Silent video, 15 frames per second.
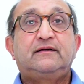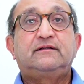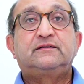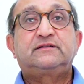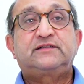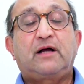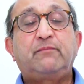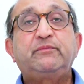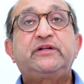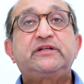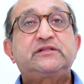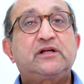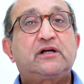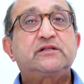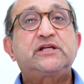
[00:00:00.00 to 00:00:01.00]
some
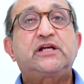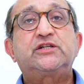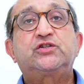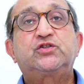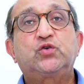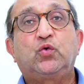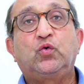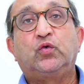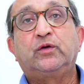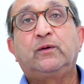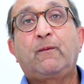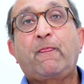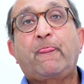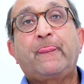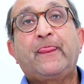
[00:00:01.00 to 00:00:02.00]
research has shown